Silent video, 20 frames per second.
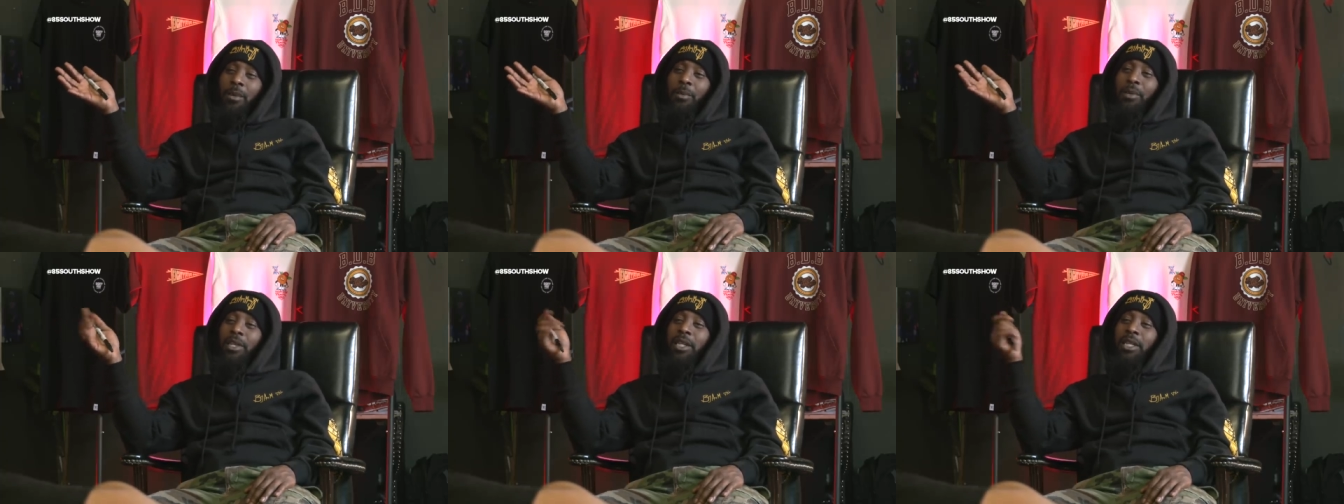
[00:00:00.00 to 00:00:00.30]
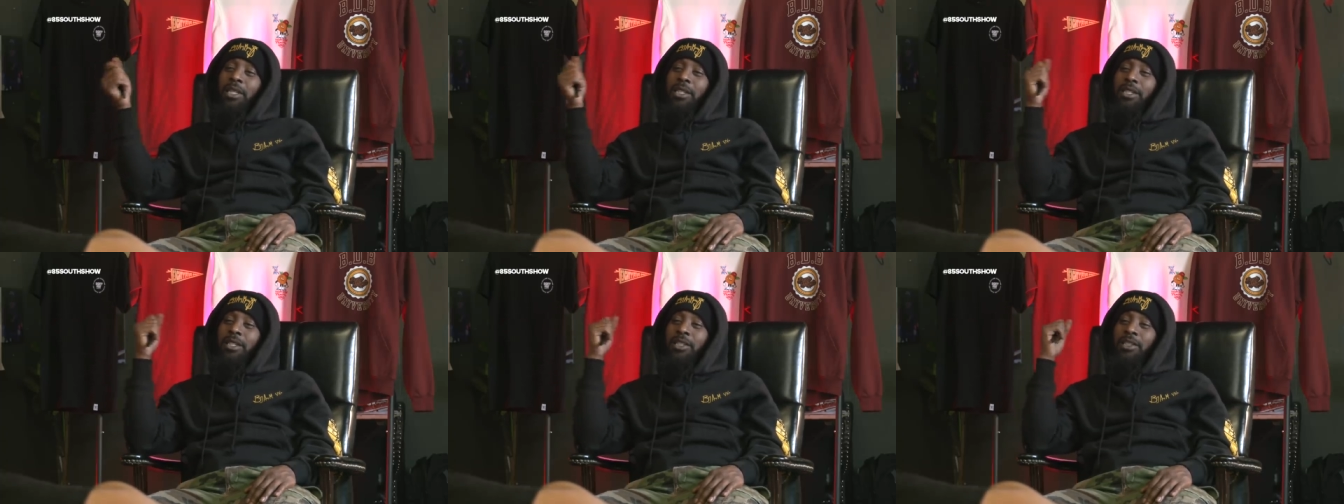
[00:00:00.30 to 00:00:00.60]

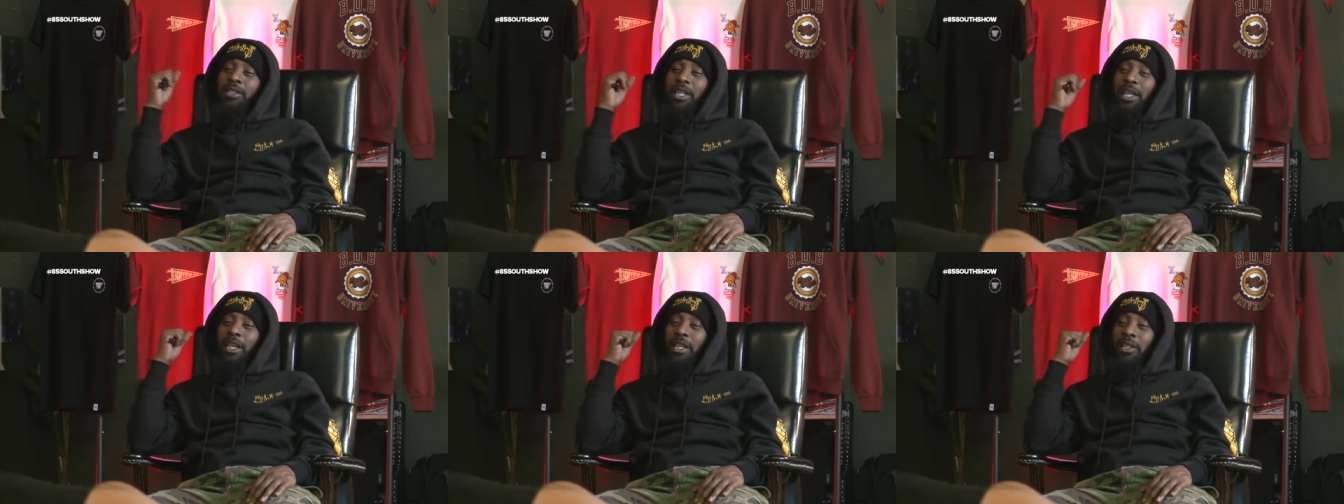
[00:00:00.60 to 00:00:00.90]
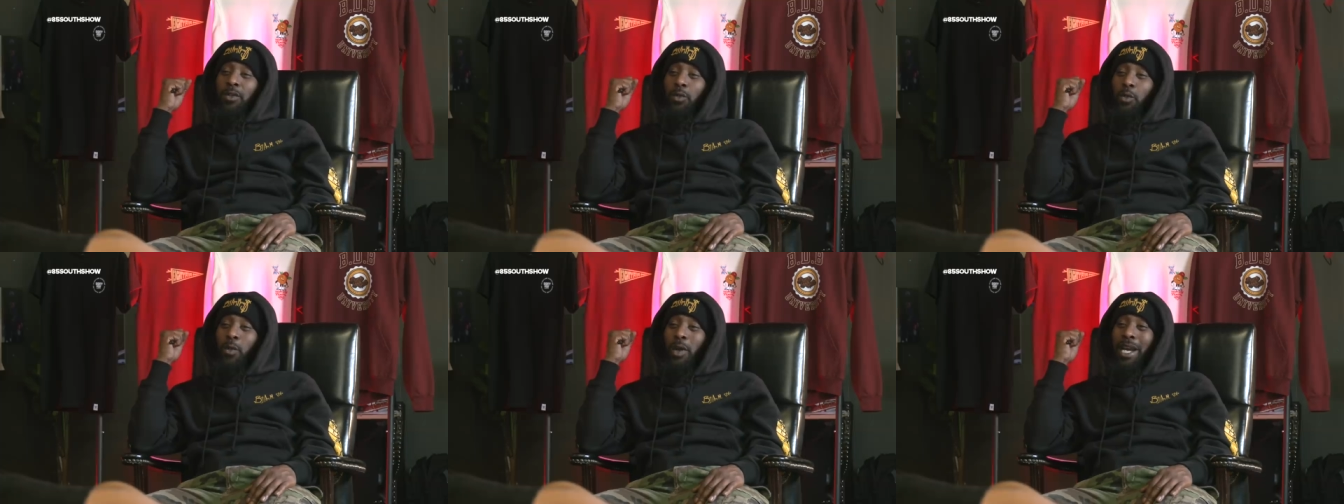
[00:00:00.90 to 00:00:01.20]
because he
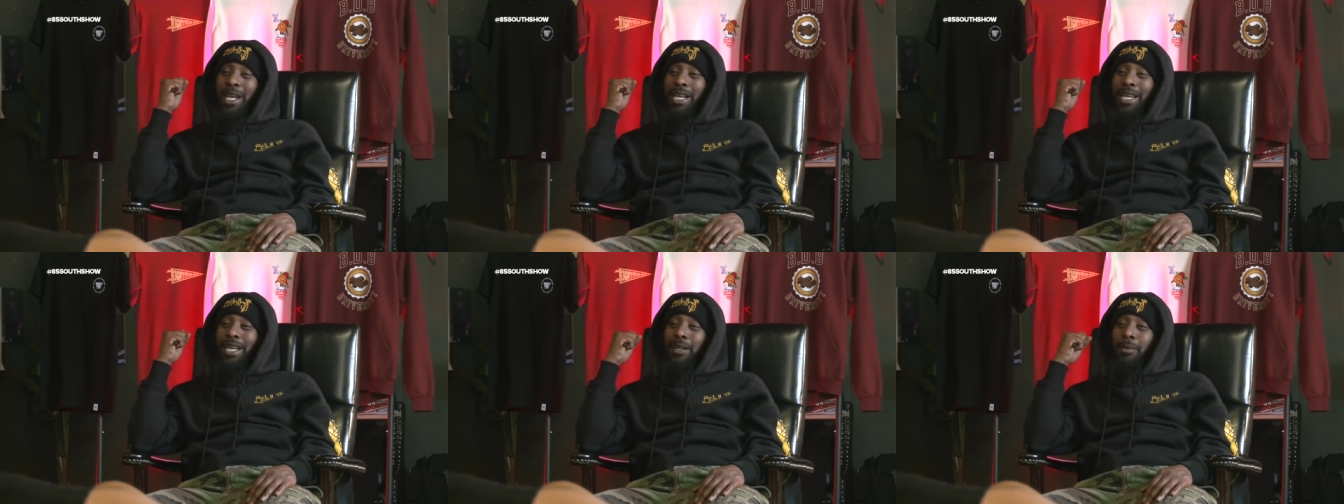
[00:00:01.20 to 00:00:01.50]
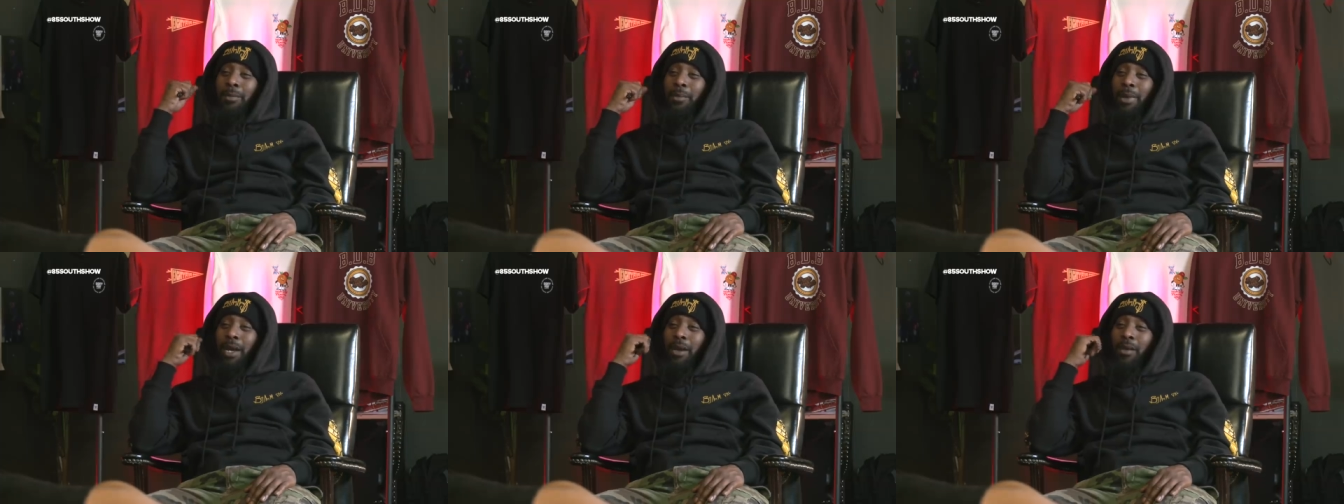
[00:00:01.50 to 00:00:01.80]
stands right at
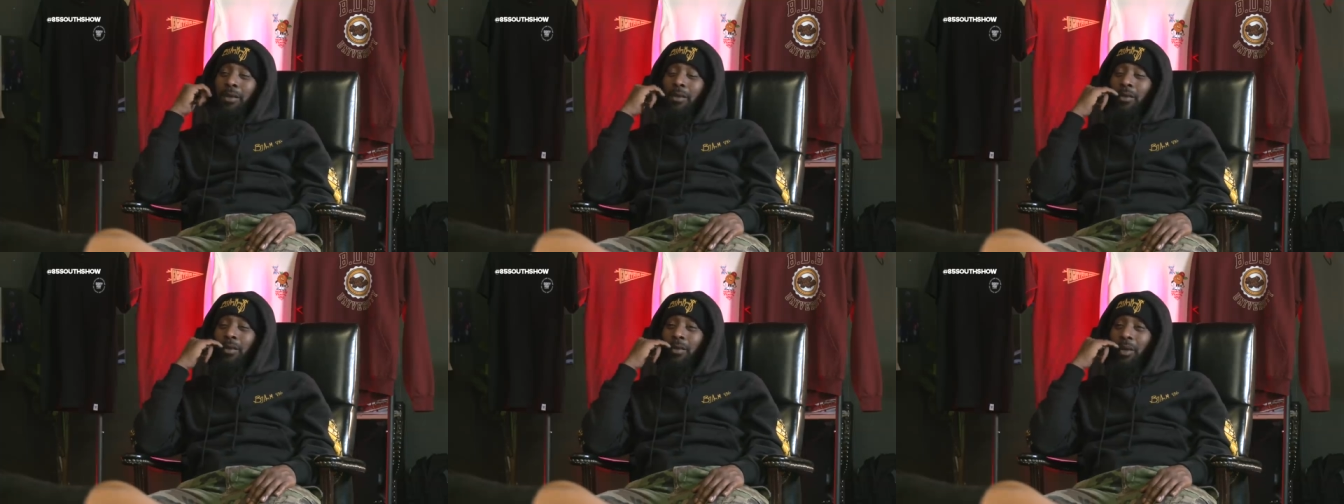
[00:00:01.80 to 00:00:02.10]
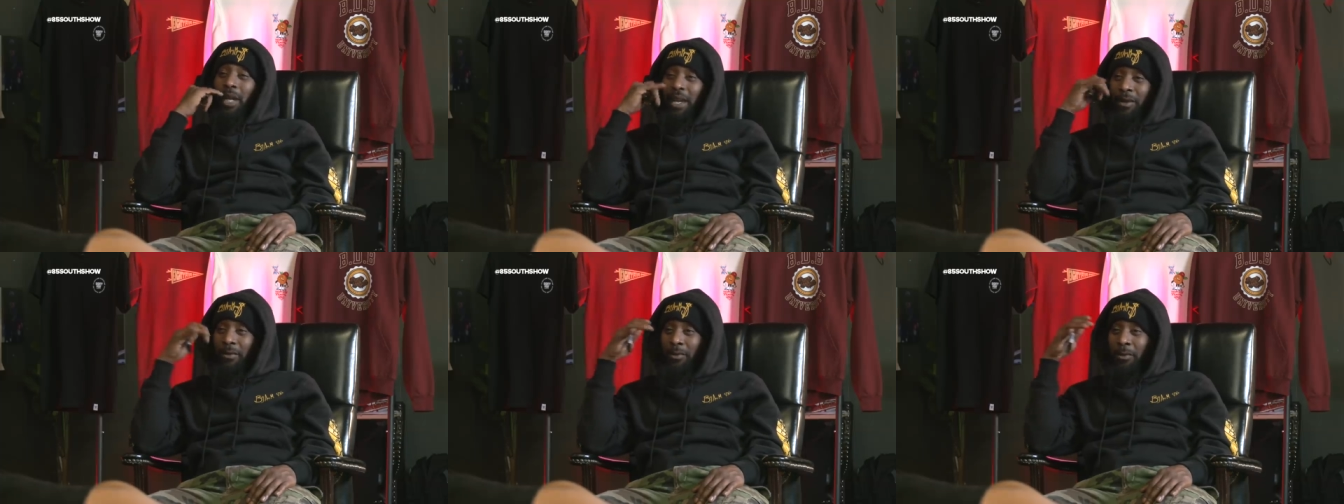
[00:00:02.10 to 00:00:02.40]
about
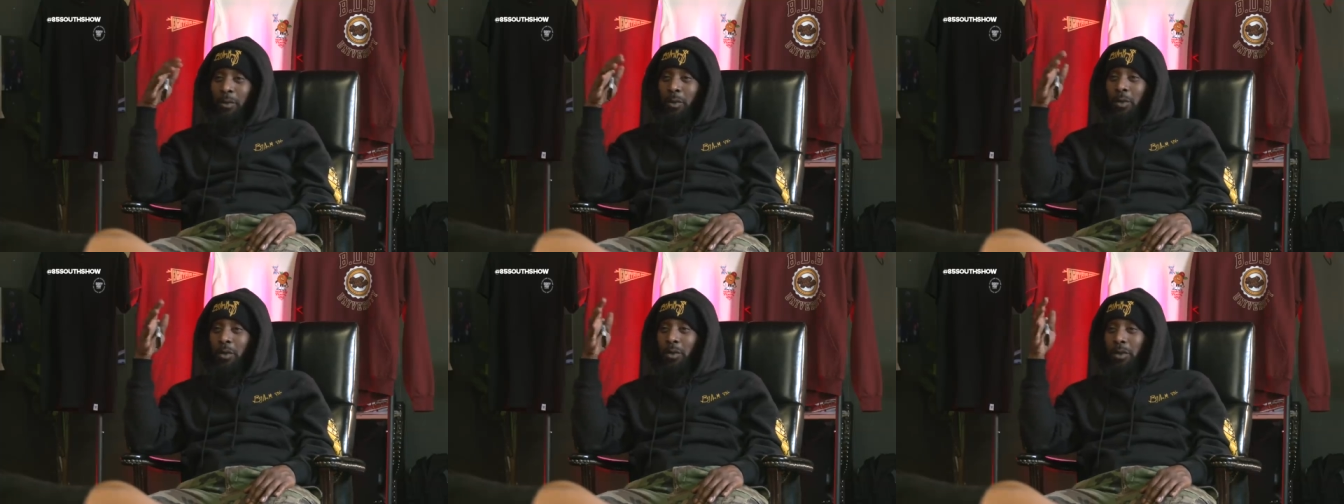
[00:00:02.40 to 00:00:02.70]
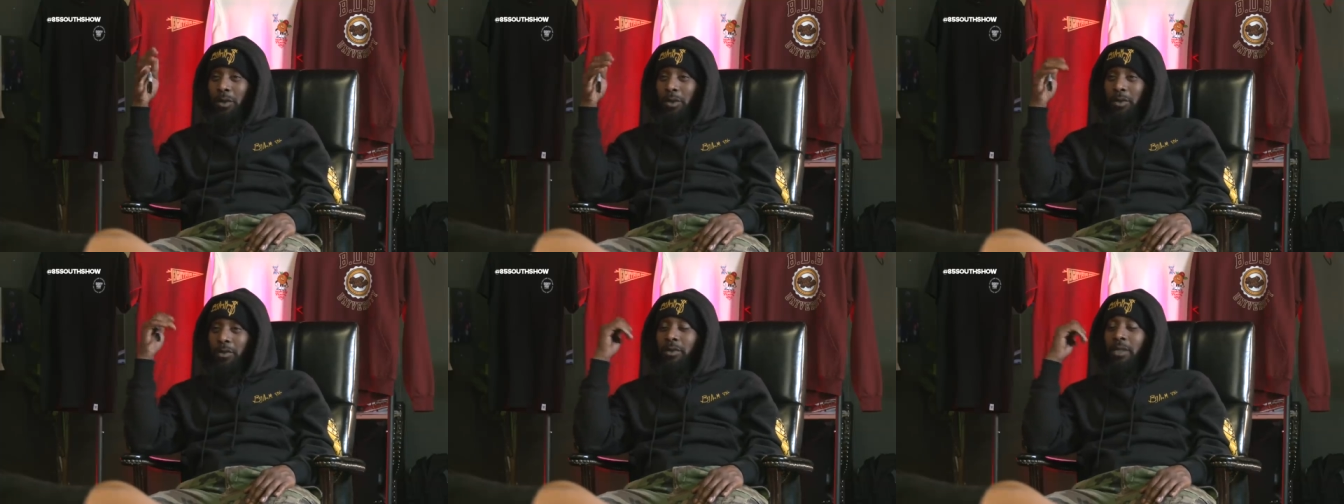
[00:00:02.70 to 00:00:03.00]
at full
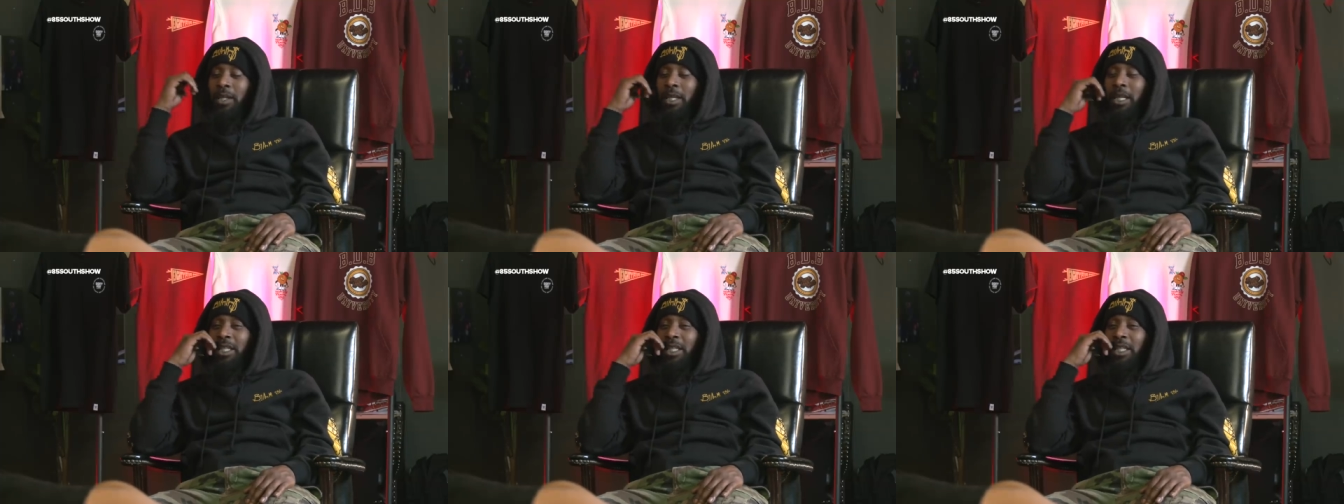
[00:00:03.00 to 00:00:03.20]
growth